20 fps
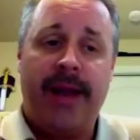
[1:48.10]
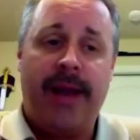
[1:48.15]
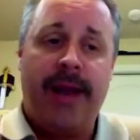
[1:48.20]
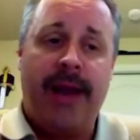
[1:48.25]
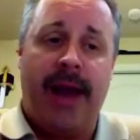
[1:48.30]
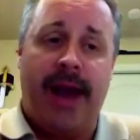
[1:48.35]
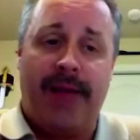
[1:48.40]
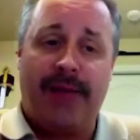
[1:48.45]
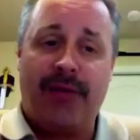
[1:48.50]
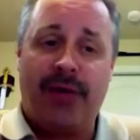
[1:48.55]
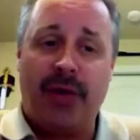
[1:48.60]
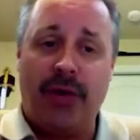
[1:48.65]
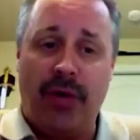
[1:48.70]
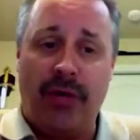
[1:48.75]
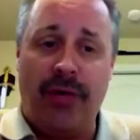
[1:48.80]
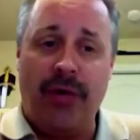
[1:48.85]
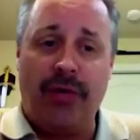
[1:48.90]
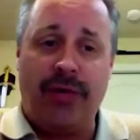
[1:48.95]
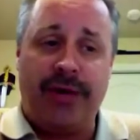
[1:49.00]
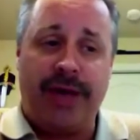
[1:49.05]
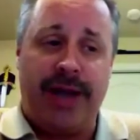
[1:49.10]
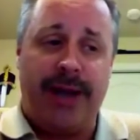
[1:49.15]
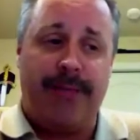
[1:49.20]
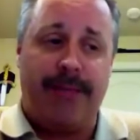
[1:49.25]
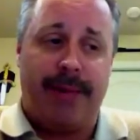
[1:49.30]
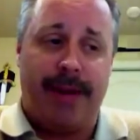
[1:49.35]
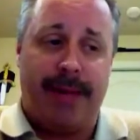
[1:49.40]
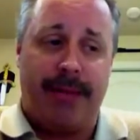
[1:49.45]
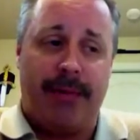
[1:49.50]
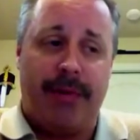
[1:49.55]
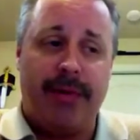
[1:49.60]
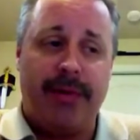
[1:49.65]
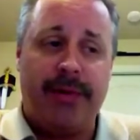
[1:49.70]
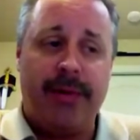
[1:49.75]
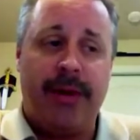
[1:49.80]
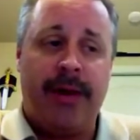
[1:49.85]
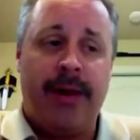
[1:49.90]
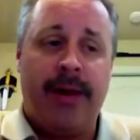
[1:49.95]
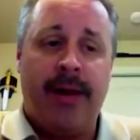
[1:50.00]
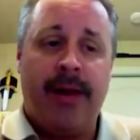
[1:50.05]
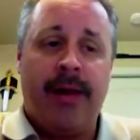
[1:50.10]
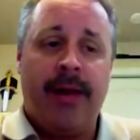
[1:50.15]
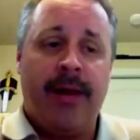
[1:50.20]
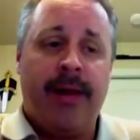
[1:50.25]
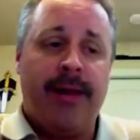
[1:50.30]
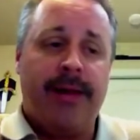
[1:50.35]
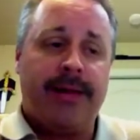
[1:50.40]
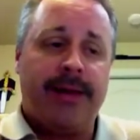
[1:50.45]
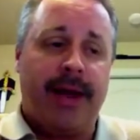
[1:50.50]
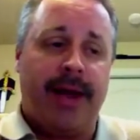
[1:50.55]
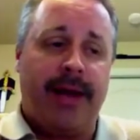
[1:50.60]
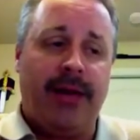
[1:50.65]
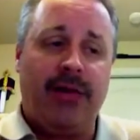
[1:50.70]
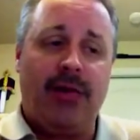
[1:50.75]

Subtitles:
Have 2 of your team members take